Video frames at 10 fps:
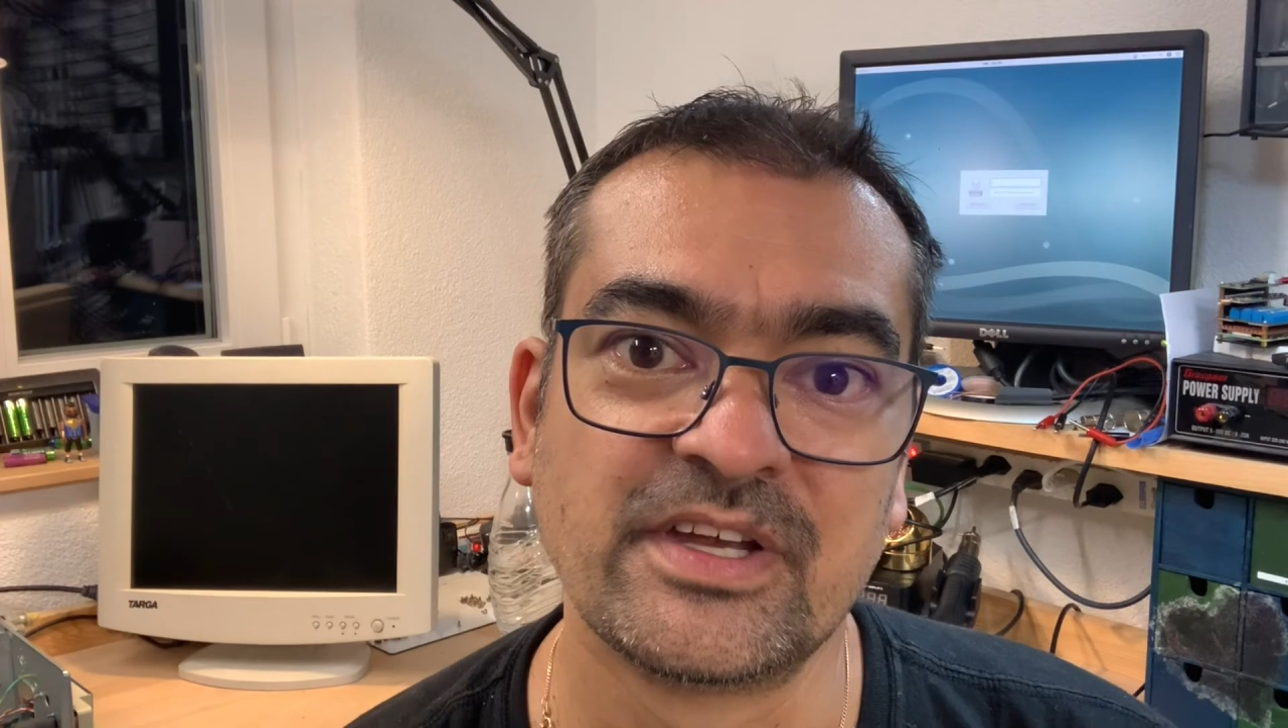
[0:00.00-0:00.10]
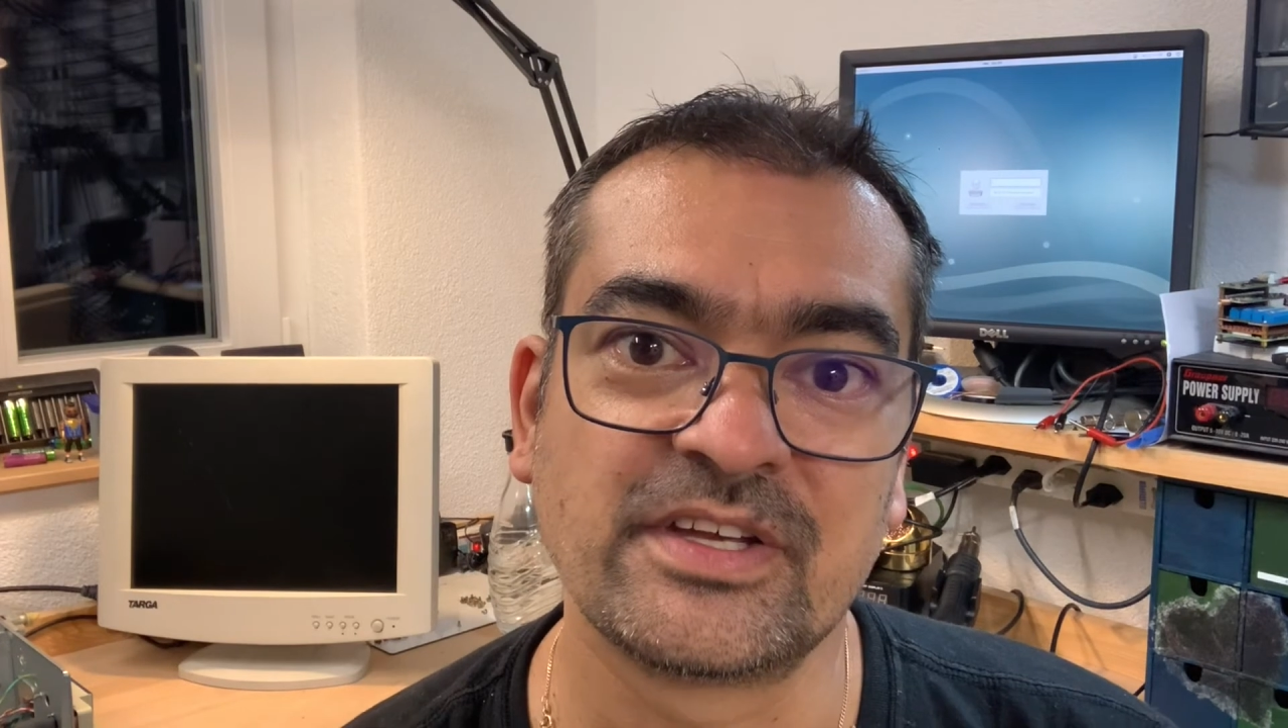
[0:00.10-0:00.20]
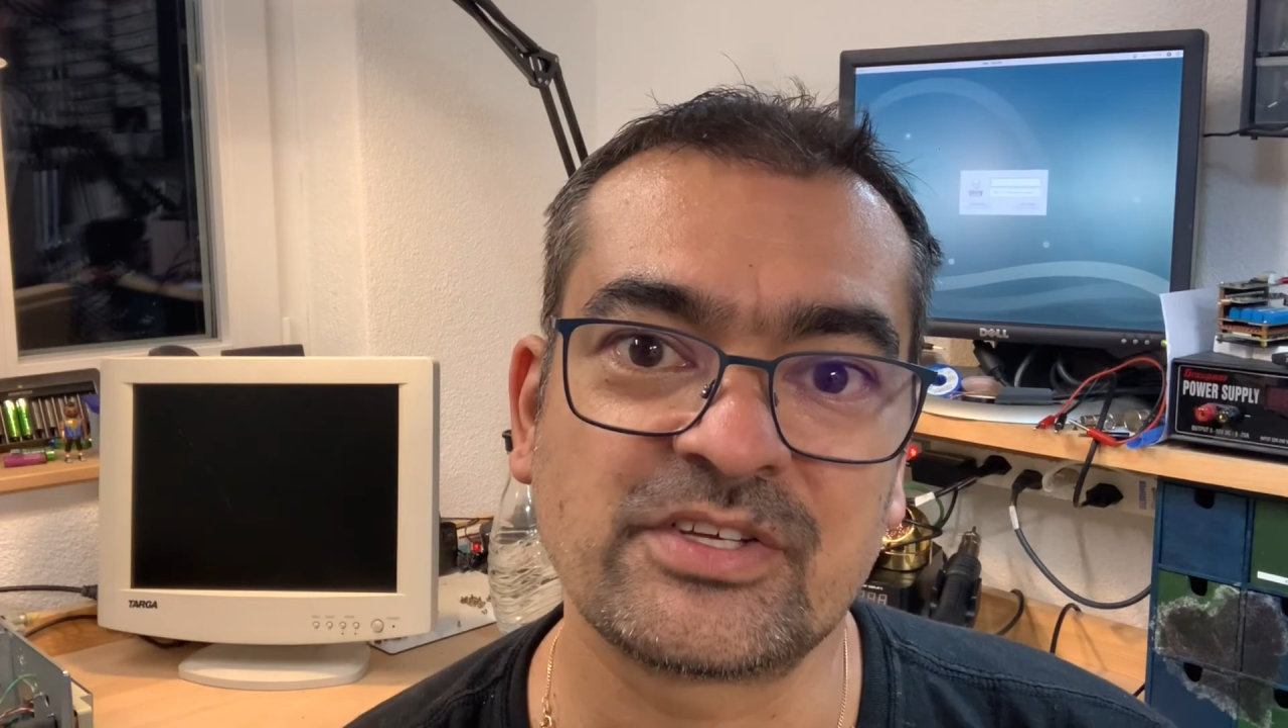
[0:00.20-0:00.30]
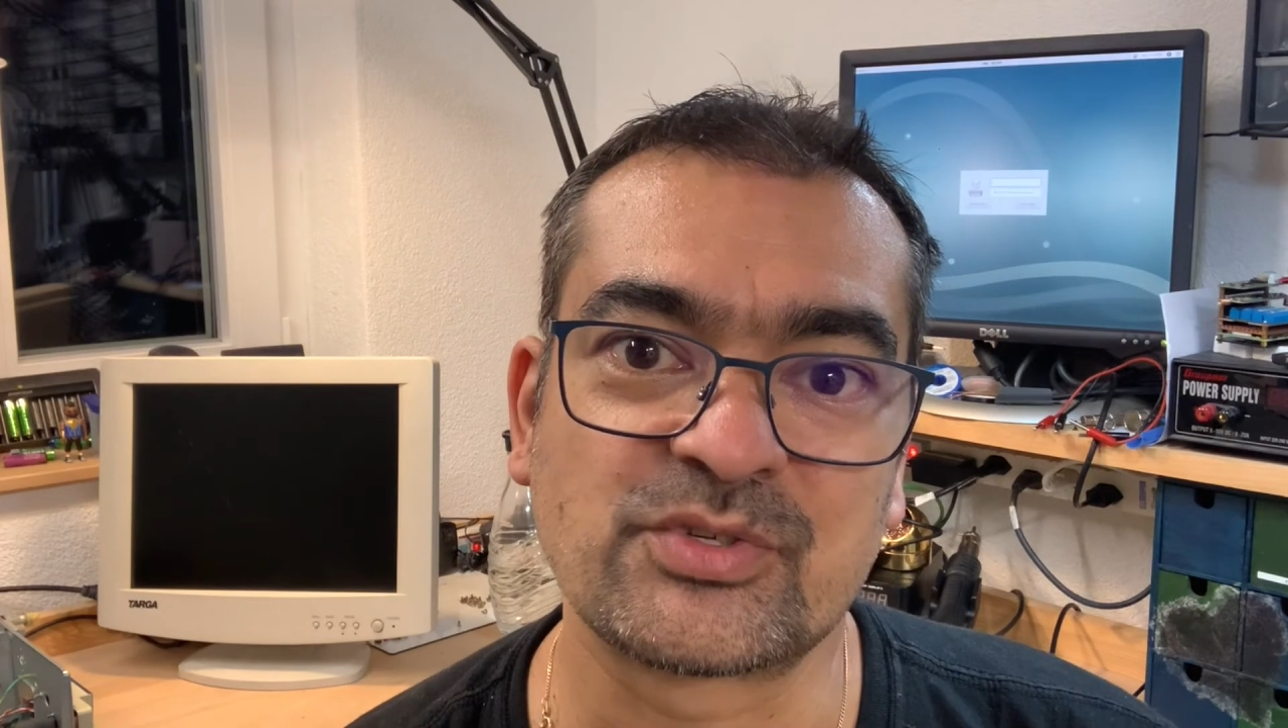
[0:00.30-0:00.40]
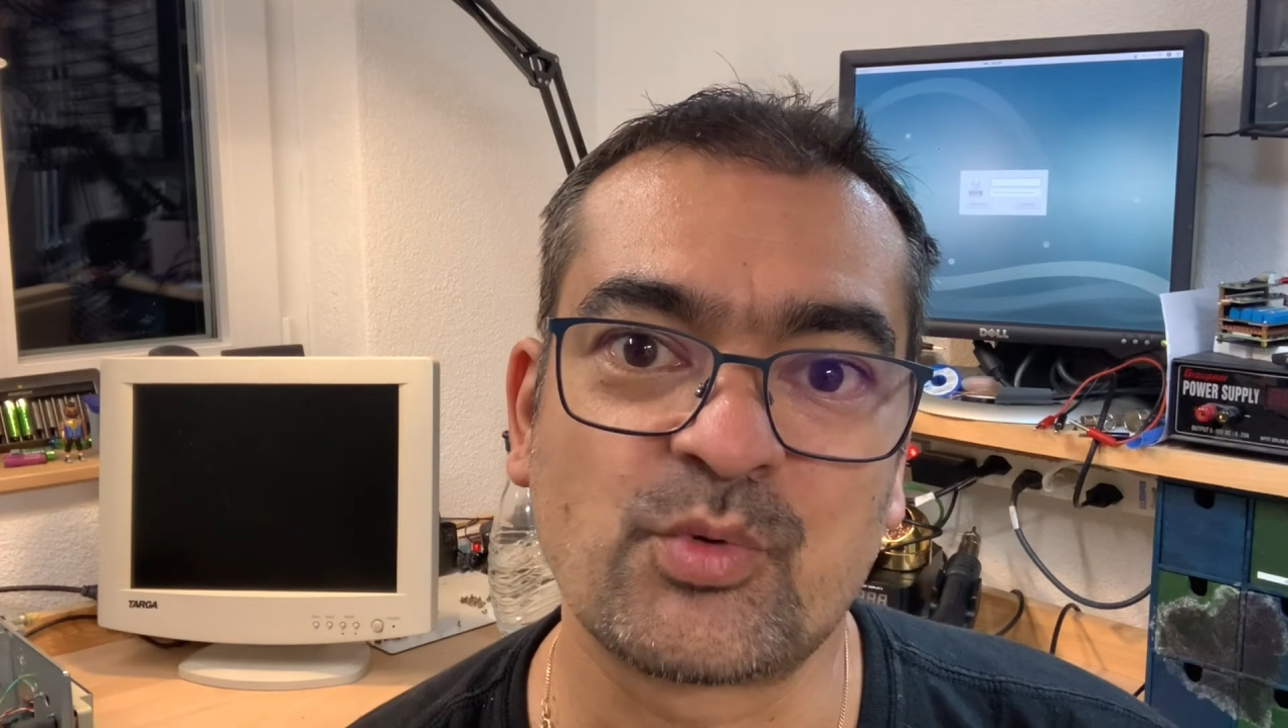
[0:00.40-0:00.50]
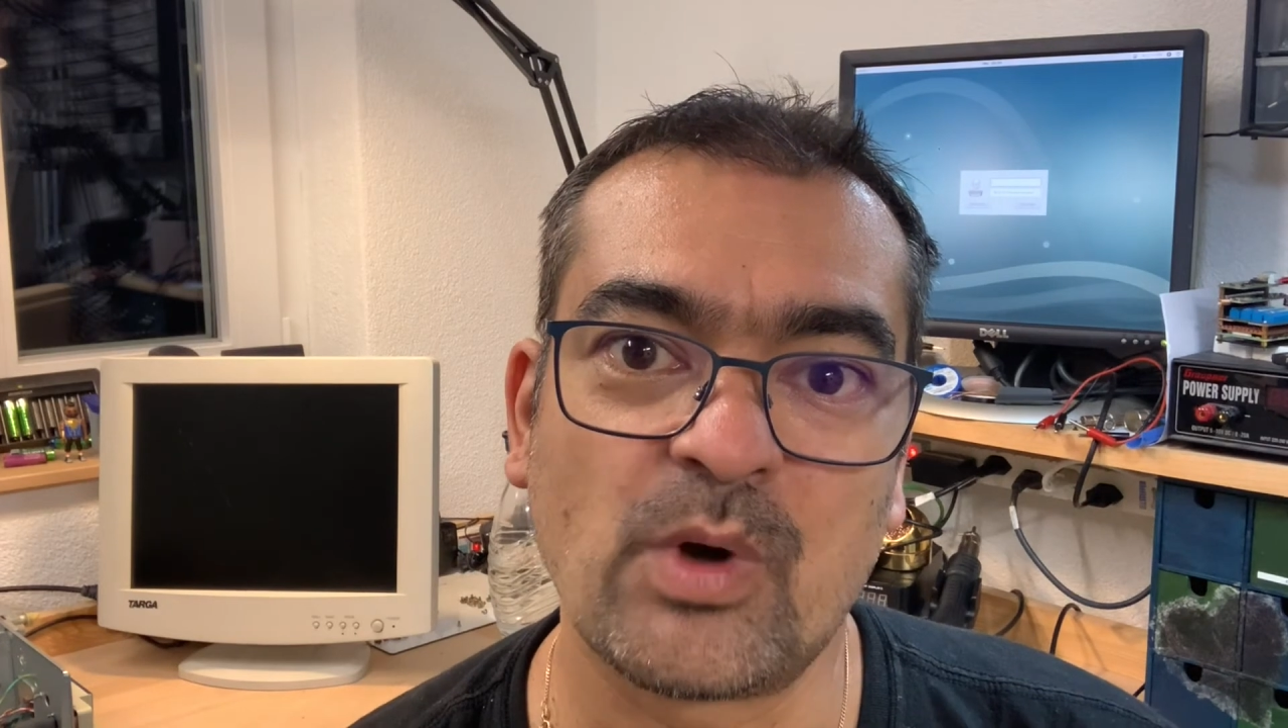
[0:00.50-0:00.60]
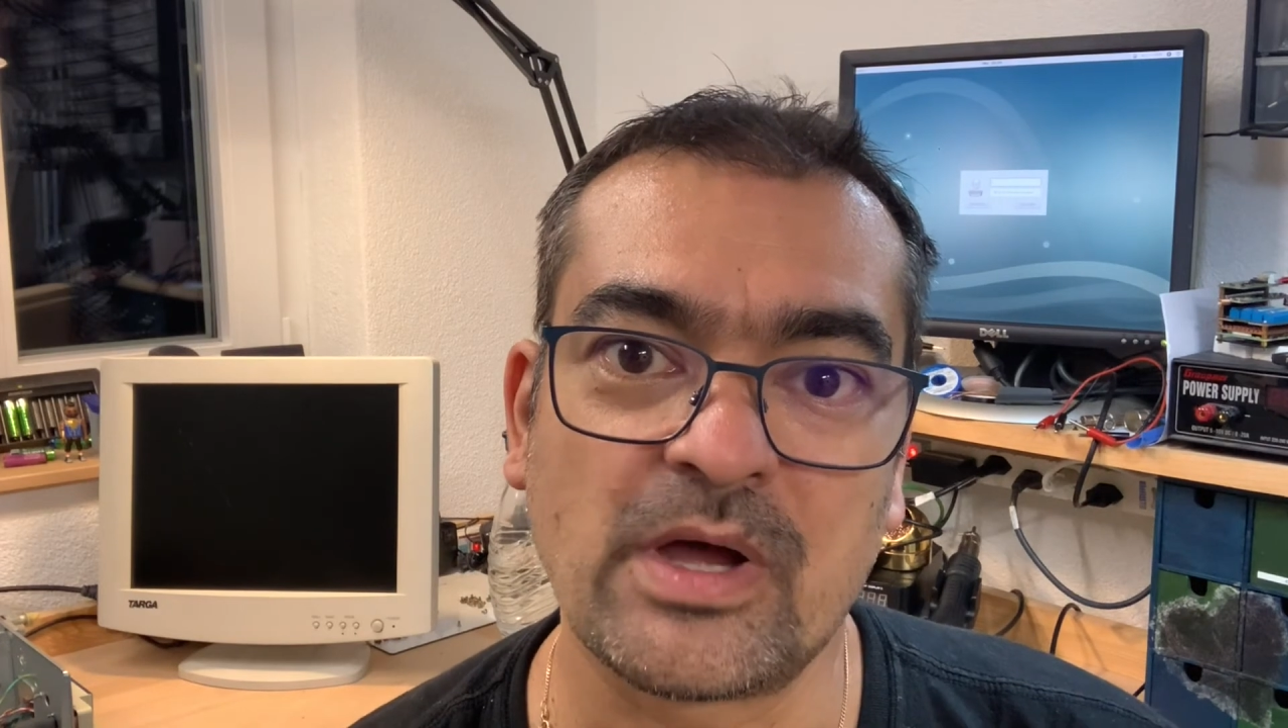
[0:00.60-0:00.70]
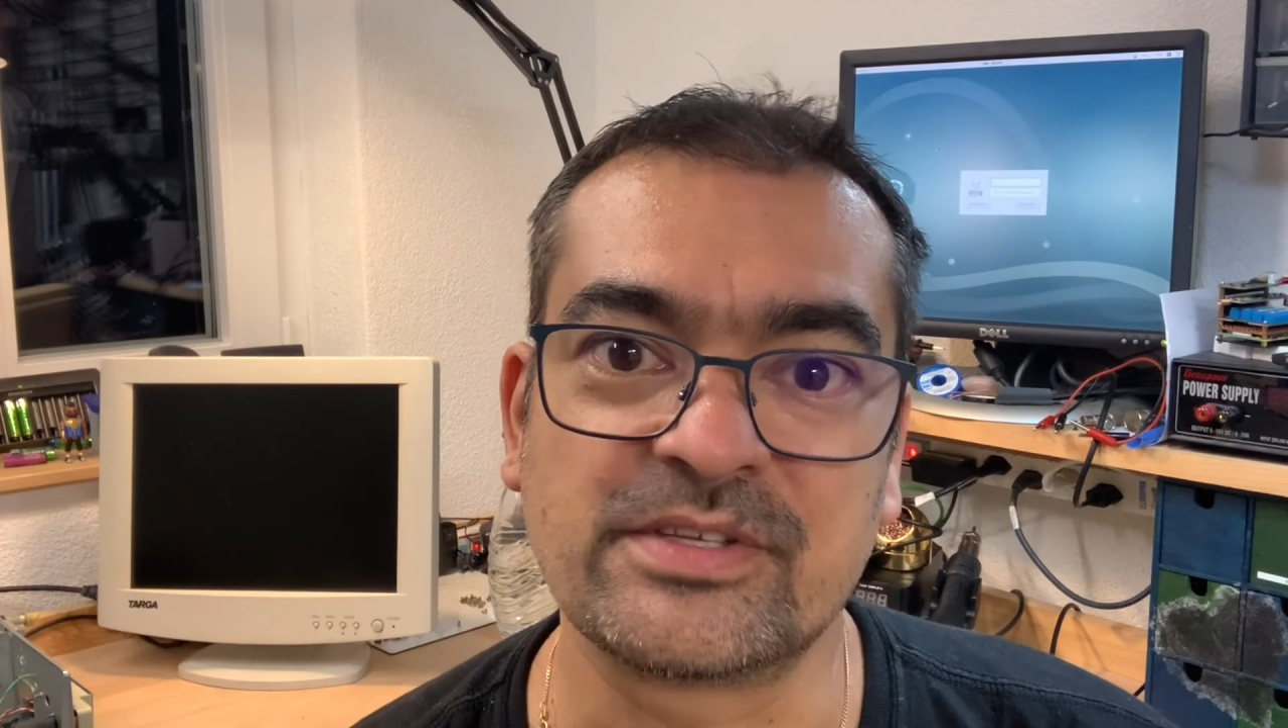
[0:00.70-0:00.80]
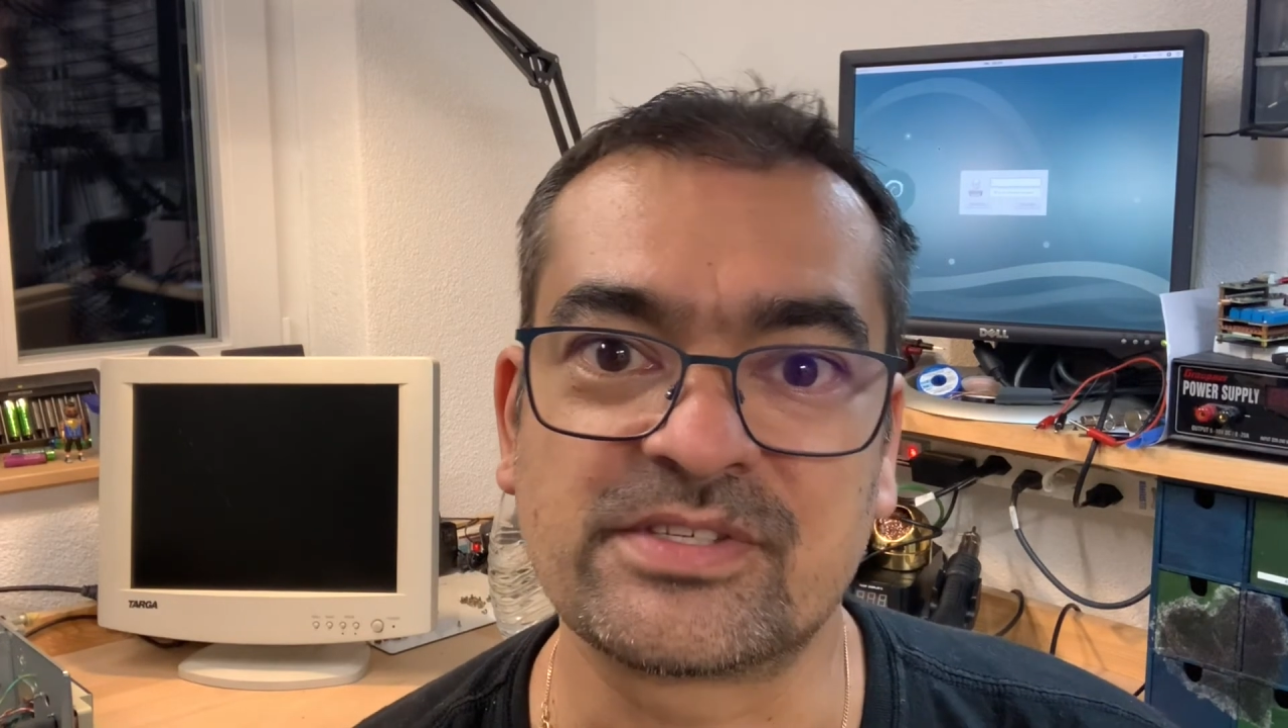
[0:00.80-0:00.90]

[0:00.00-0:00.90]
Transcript: there's quite